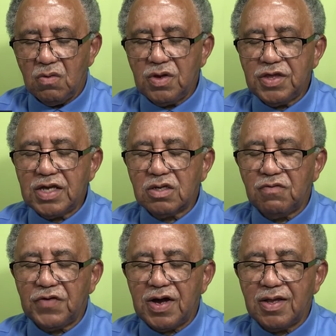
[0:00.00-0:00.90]
We thank
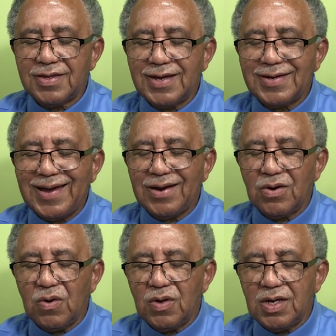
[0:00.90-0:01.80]
you, Father, that not
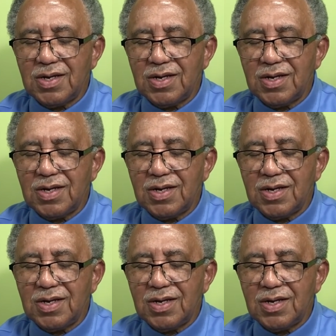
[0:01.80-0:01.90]
only